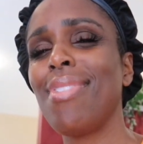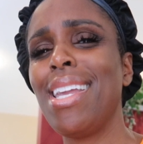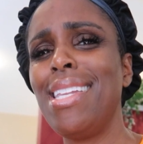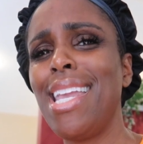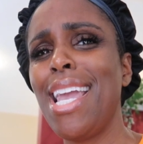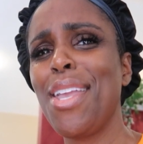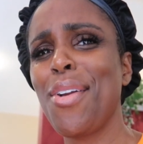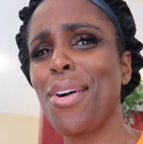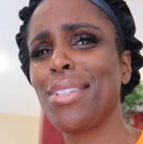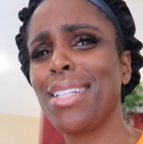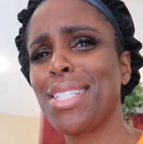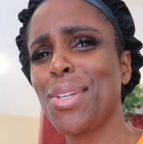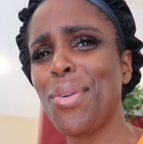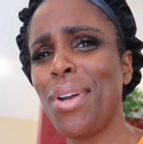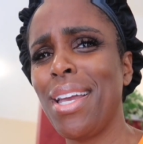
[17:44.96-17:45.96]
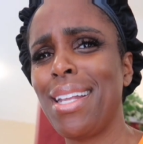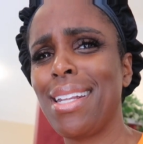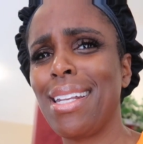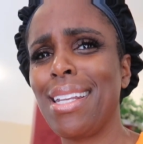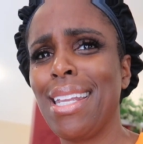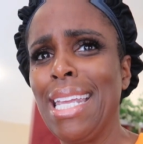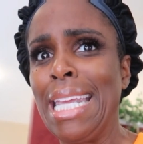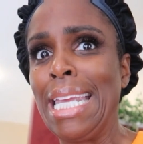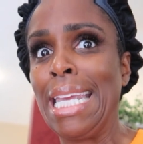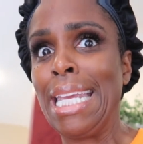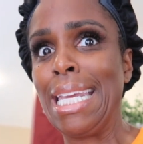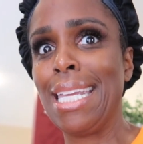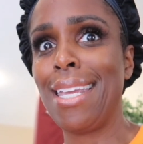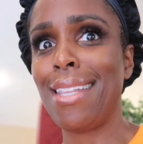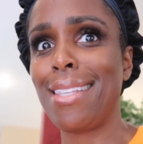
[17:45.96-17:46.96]
And yeah, y'all, let's go ahead and
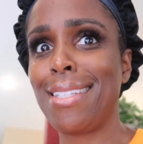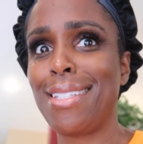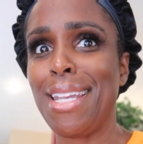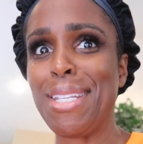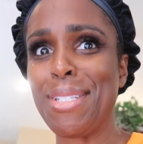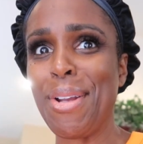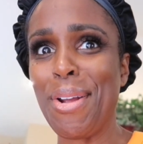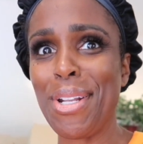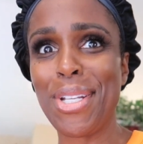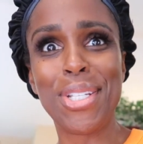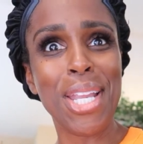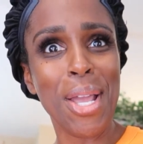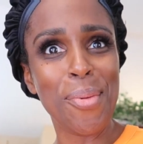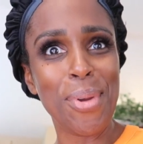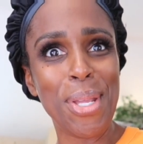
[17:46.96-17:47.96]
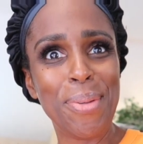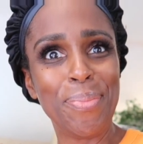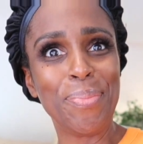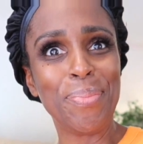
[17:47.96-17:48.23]
get this day started, shall we?